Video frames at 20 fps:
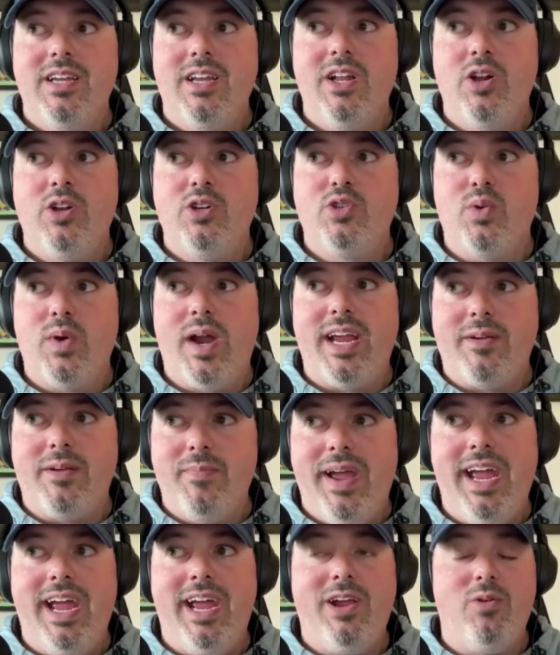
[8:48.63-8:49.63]
you know, Drake
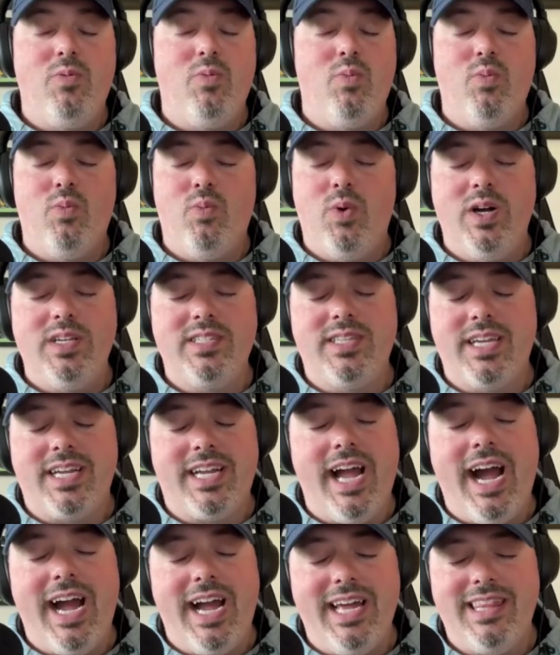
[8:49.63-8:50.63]
May was the
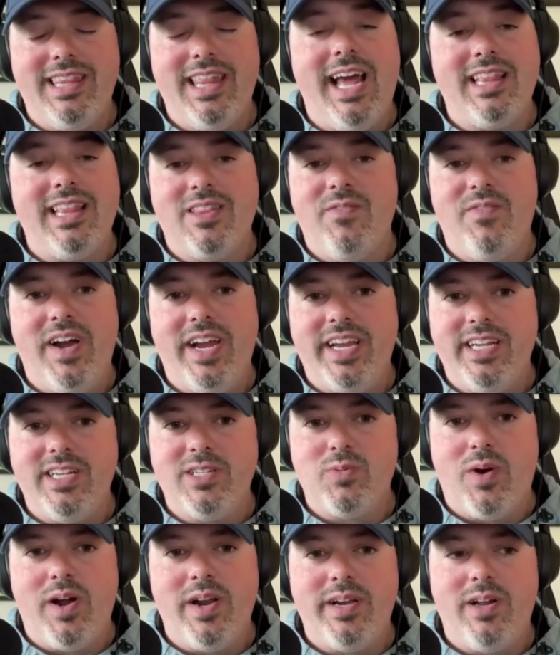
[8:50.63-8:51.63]
guy that the
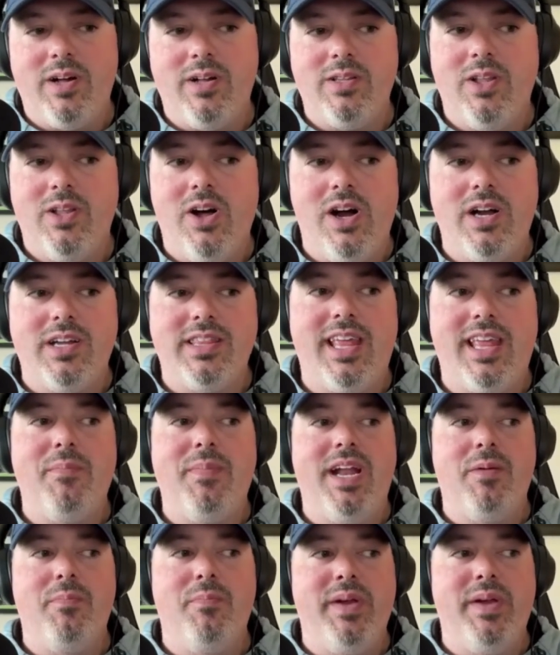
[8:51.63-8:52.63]
Vikings wanted all along. They
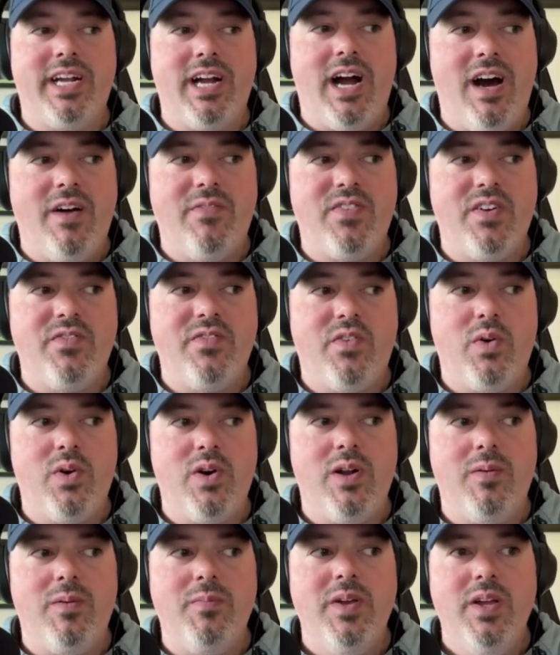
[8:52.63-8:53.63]
made a big offer
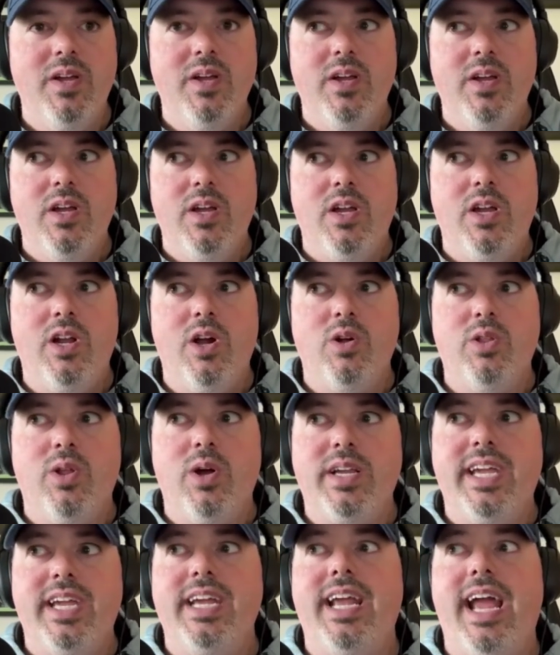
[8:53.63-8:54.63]
for him. You know,
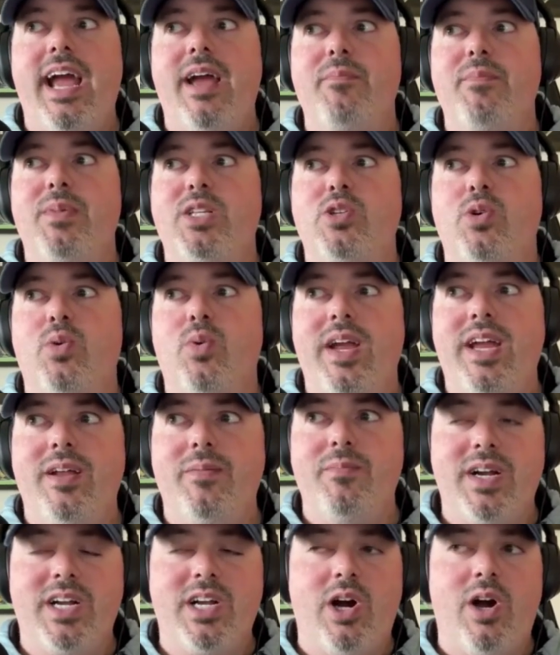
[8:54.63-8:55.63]
looking at
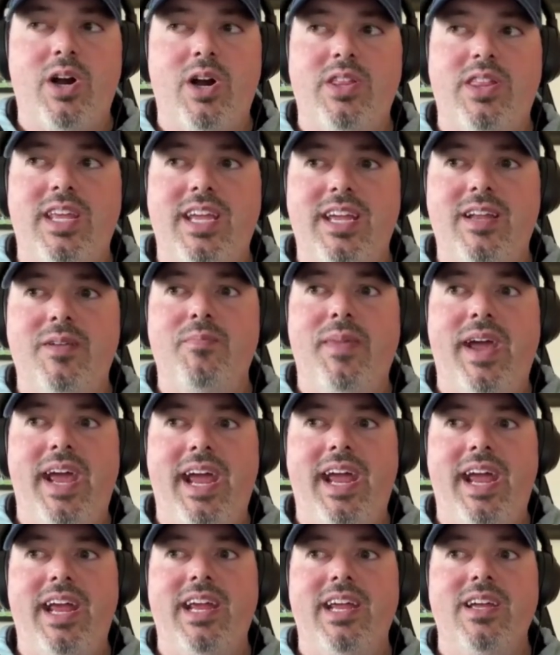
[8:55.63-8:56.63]
between McCarthy and
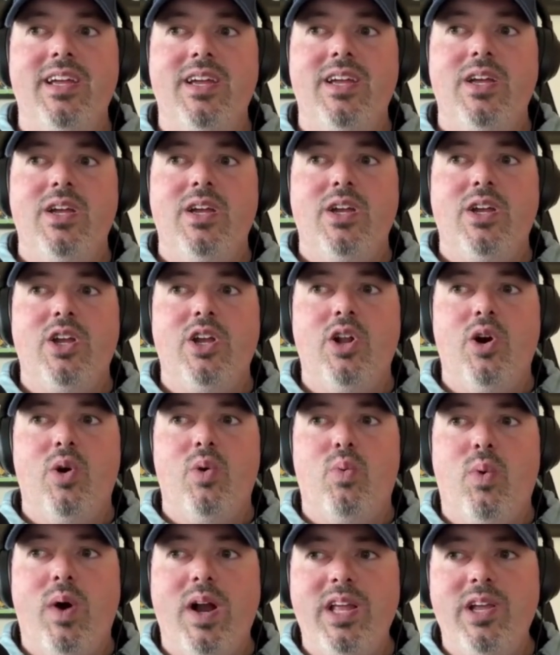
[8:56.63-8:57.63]
May, you know,
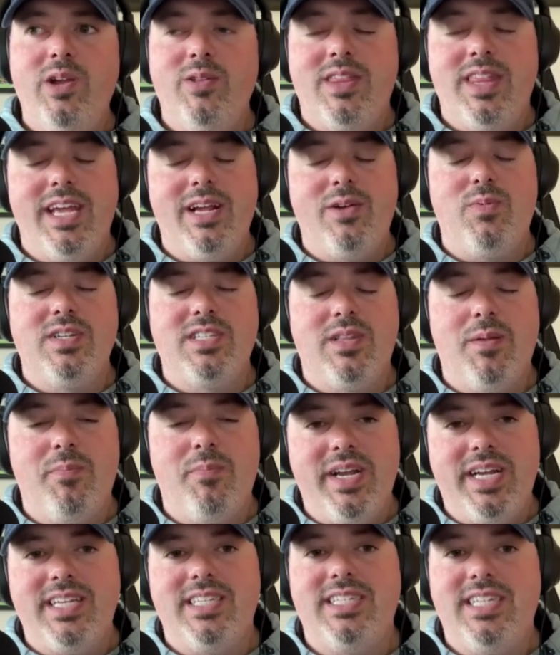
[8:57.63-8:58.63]
what do you think was the
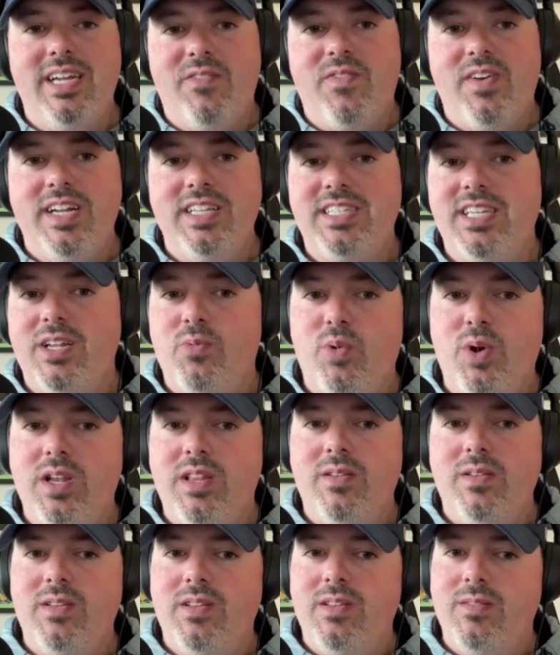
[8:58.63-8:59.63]
biggest difference? And
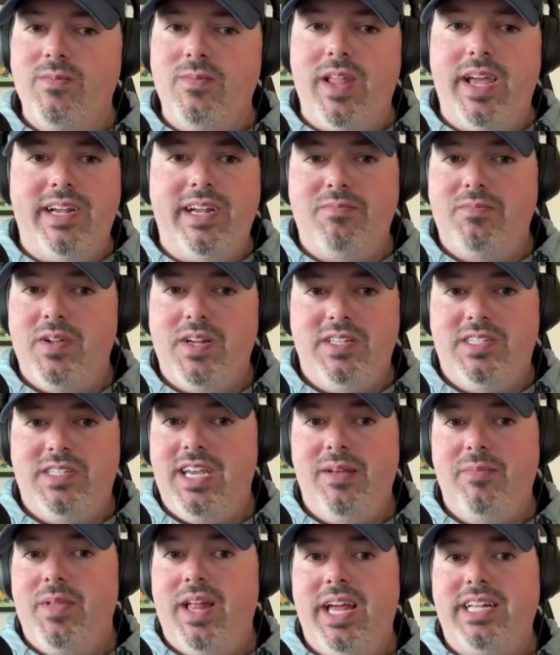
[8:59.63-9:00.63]
would like a
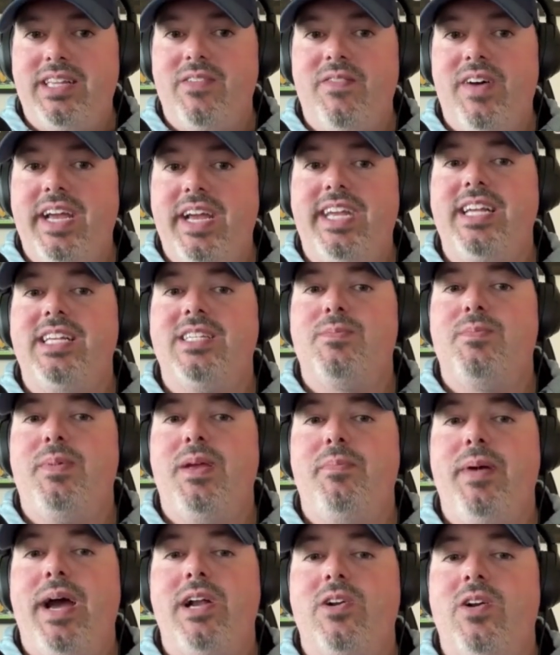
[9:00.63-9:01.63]
team like the Vikings
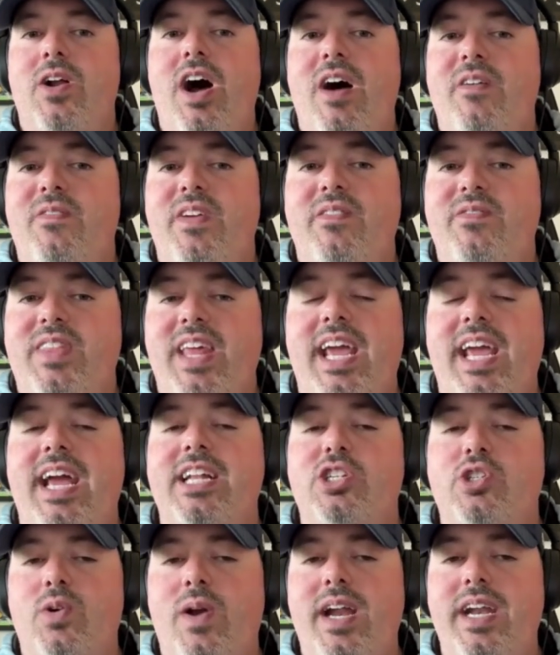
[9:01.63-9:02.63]
be better off if they
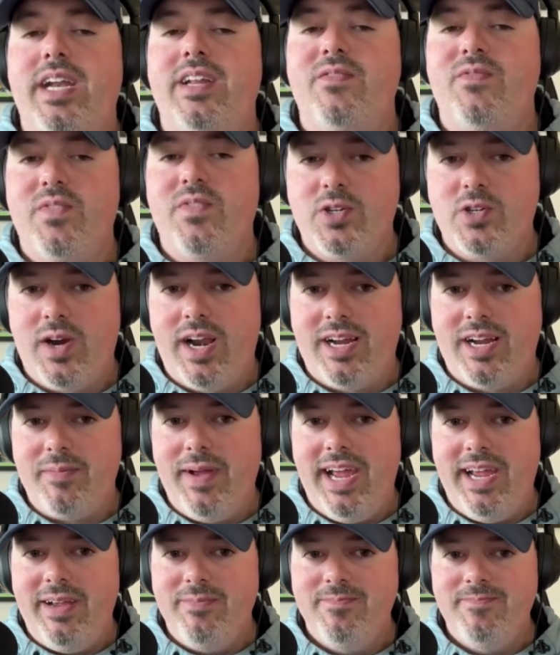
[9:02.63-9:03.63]
had traded for Drake
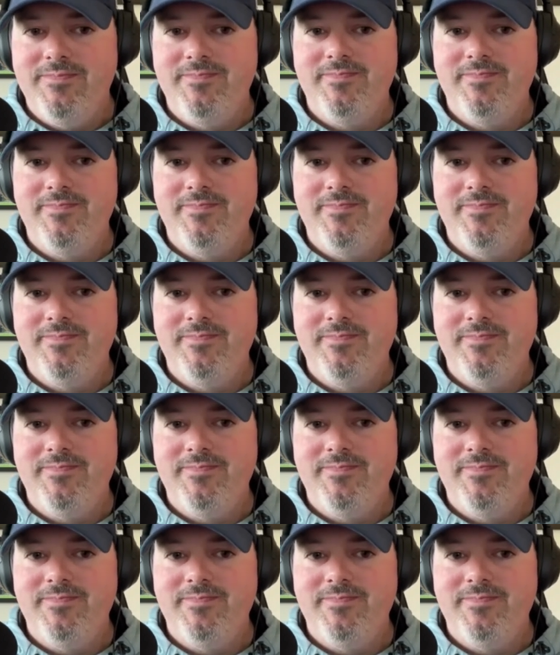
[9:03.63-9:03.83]
May?